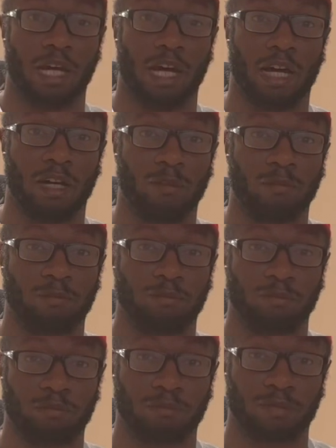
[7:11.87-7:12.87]
um,
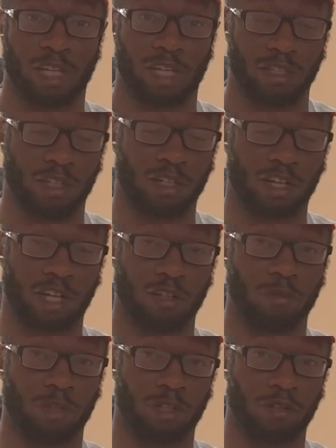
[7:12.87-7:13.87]
and they're kind
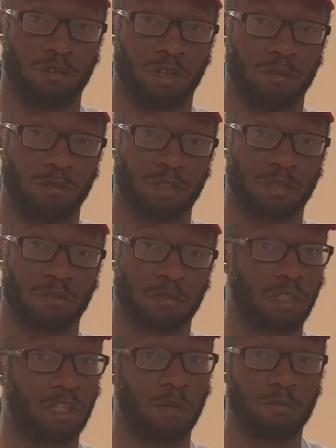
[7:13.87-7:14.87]
of player frames.
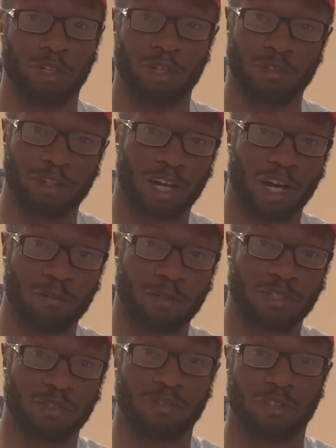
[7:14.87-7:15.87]
Let me know in the
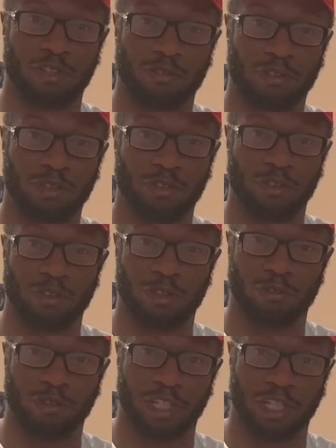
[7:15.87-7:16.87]
comments if you know
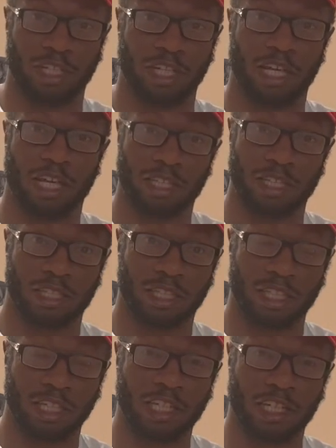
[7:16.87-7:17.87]
of any. The
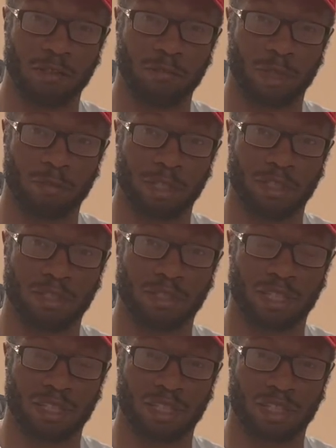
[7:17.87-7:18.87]
EGA maybe
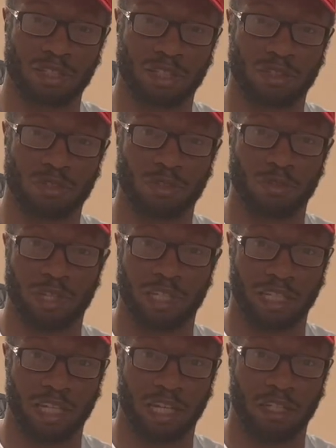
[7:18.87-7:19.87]
I think is like
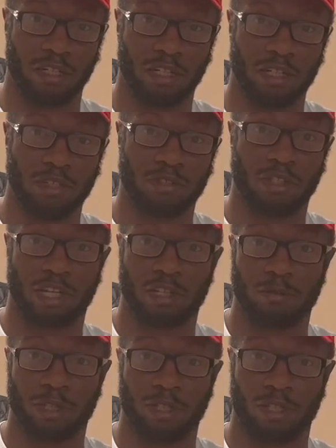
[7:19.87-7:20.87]
298, so that
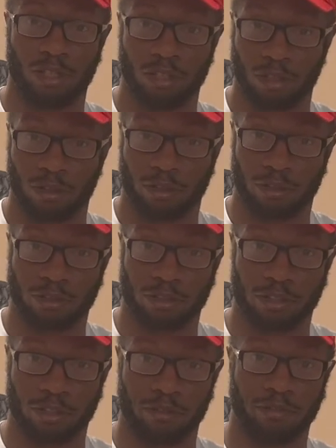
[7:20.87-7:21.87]
could be another
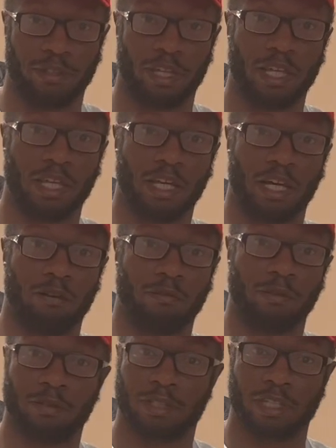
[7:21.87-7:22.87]
alternative
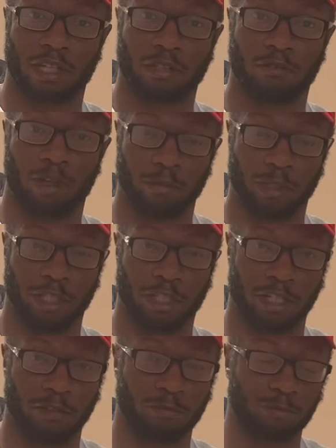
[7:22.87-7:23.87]
for the Technofiber
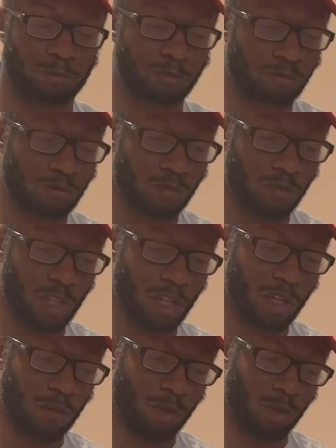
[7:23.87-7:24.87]
EGA.
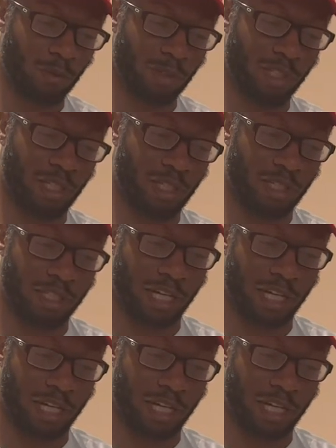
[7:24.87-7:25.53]
But with the